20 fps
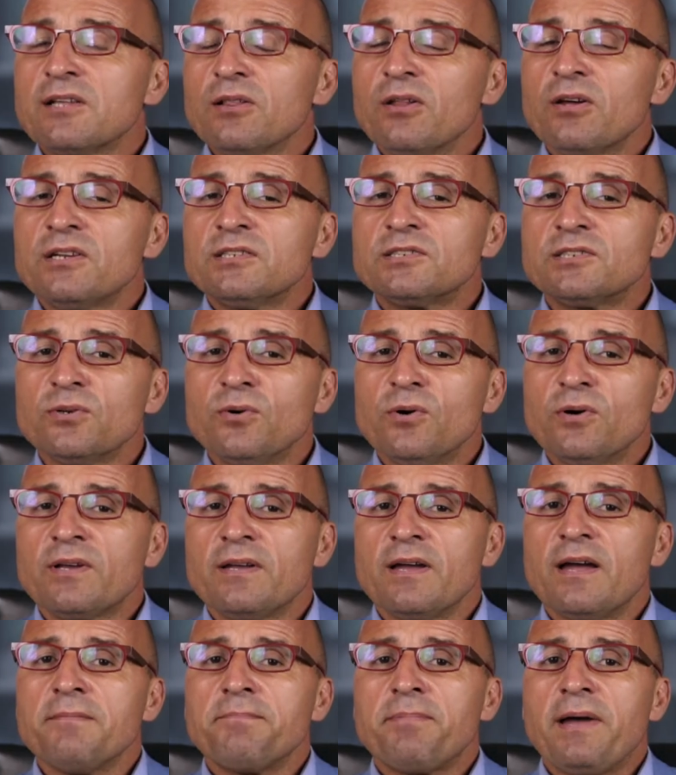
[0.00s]
a lot of
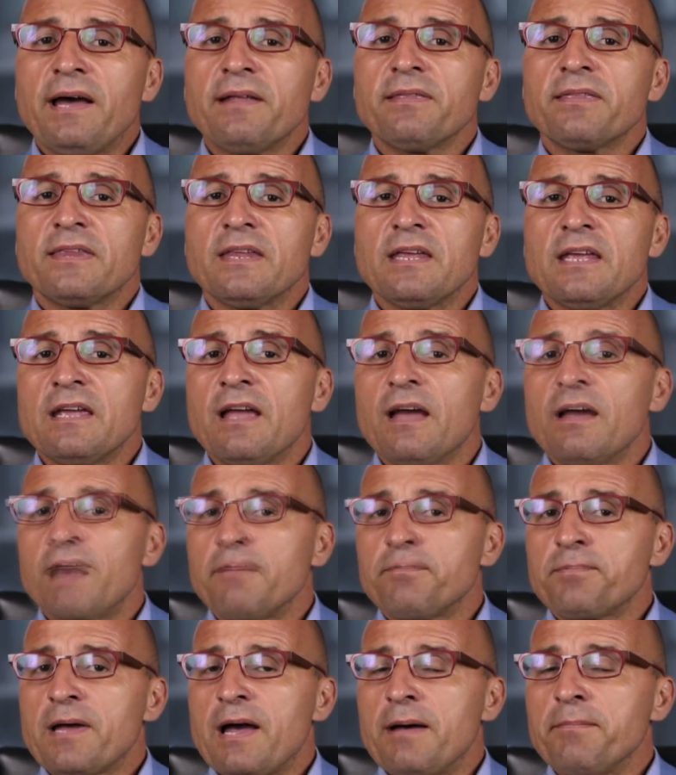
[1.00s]
talk about the
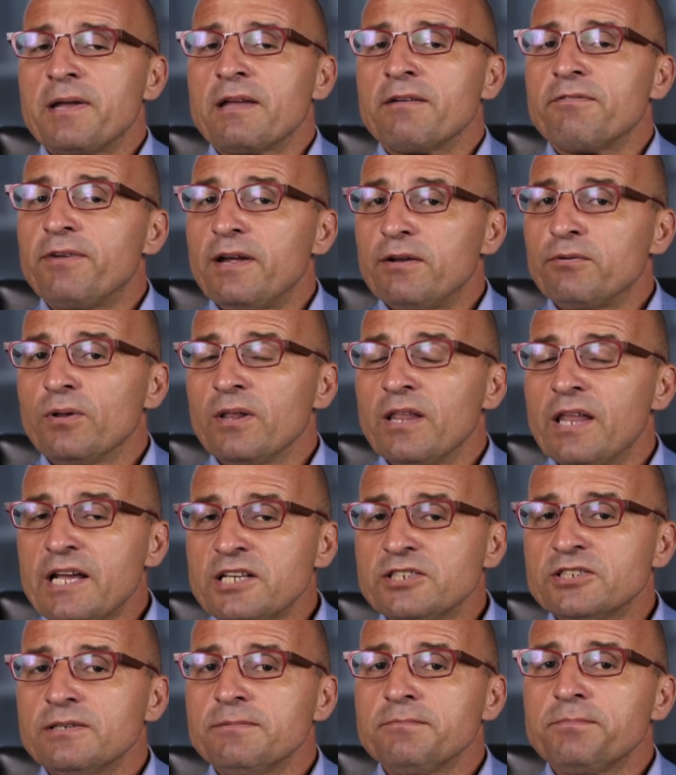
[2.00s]
upcoming federal
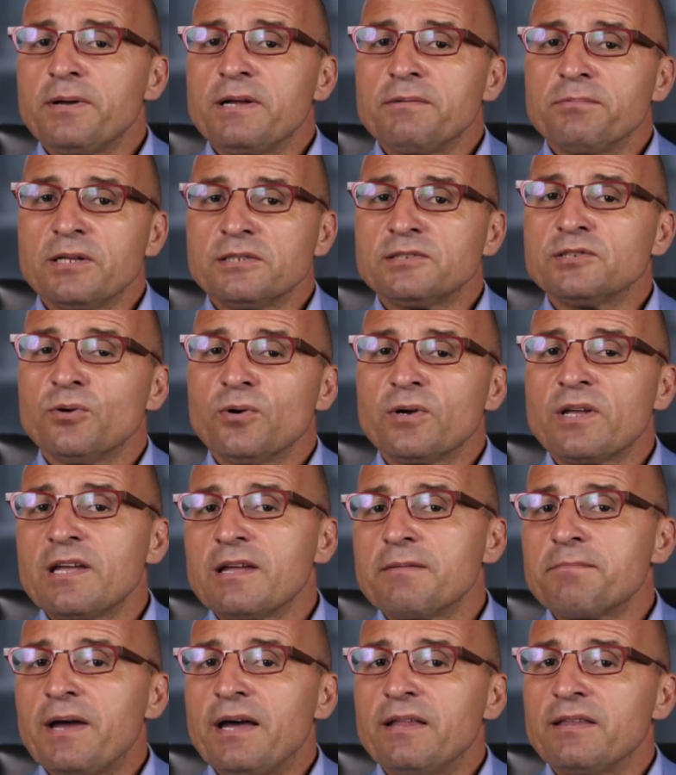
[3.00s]
election. People are
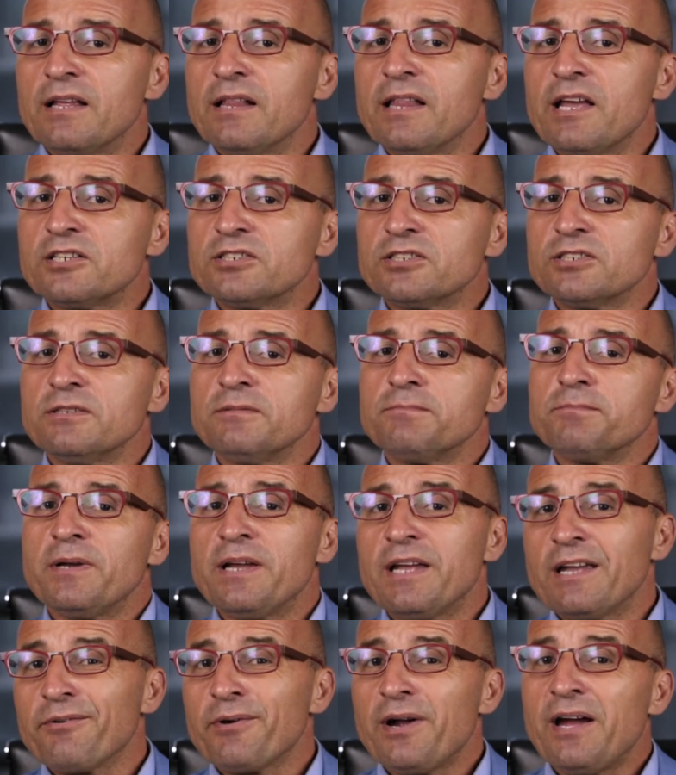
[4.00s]
talking about the election
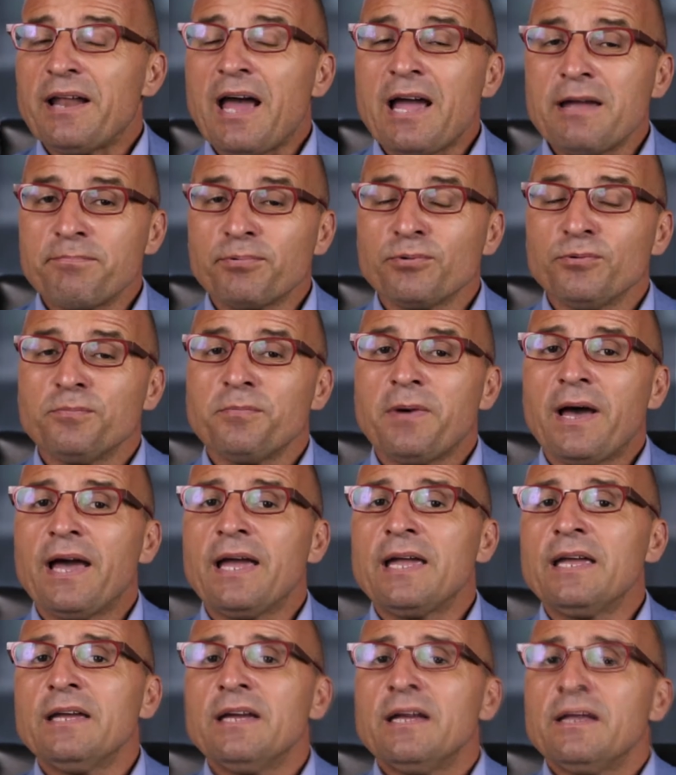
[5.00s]
being around April,
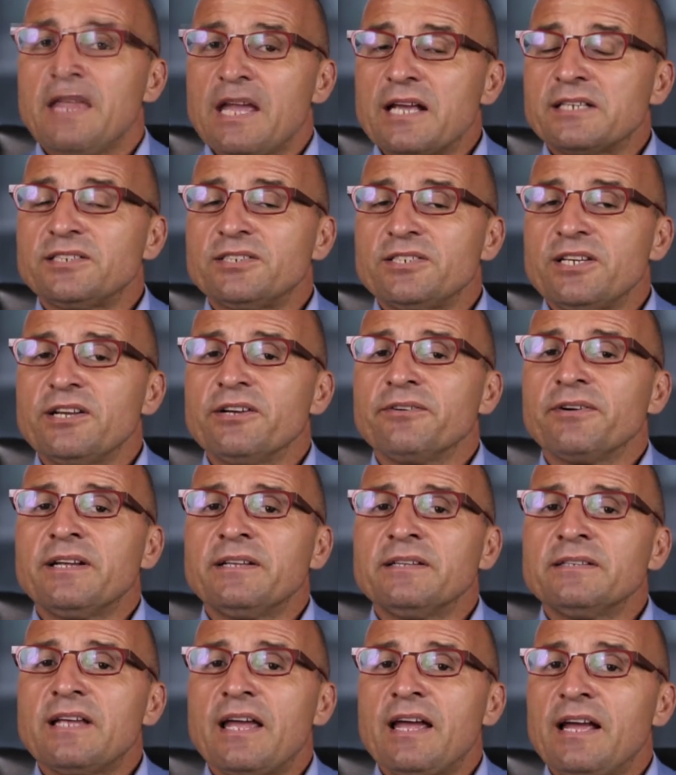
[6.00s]
May next year
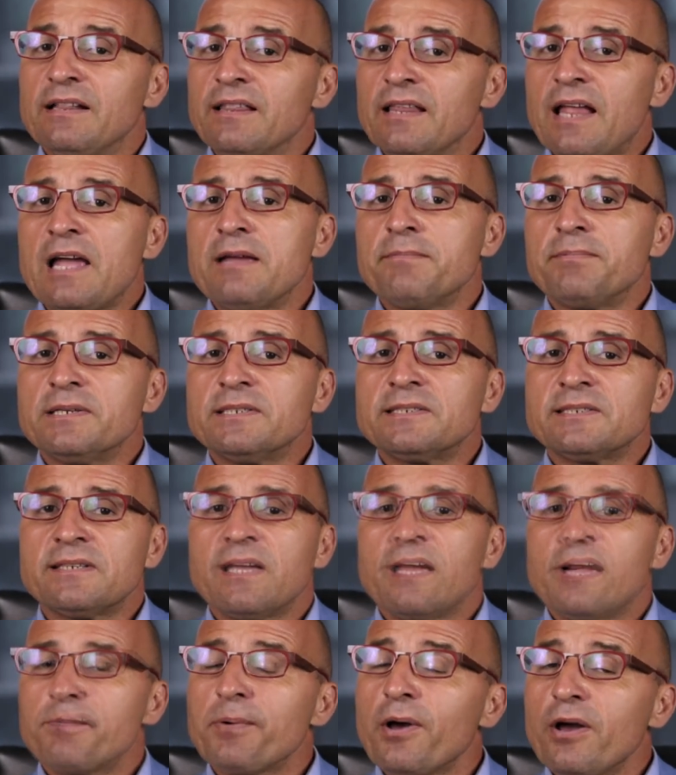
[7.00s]
and Labor's
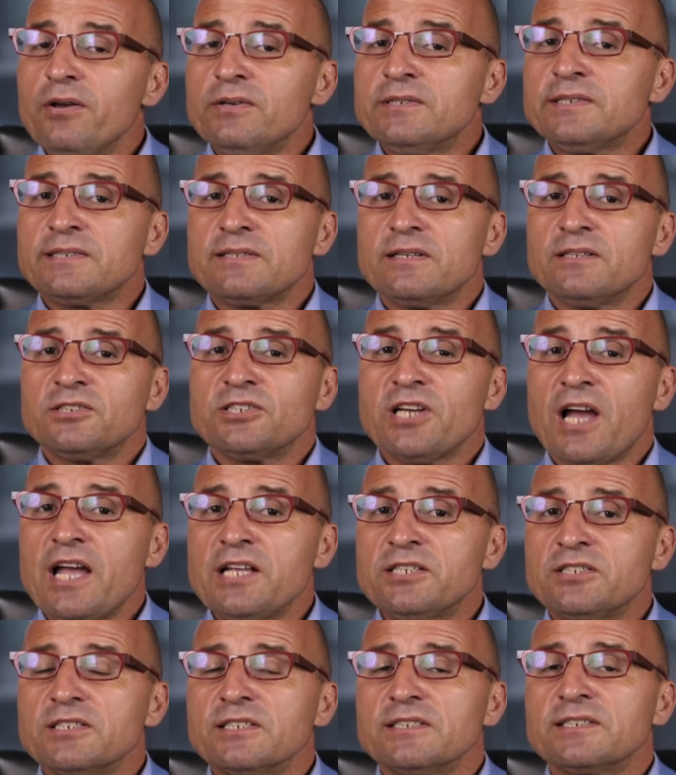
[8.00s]
proposed
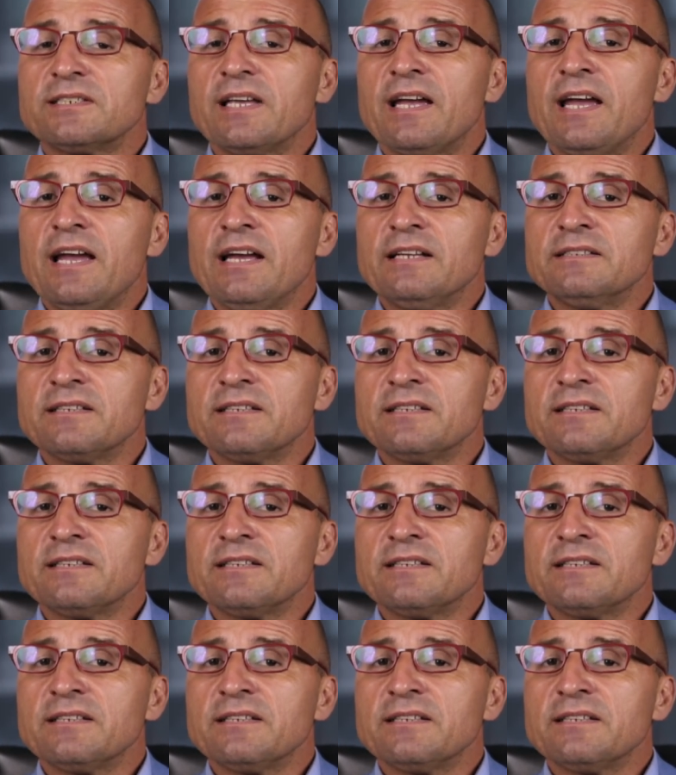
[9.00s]
changes. And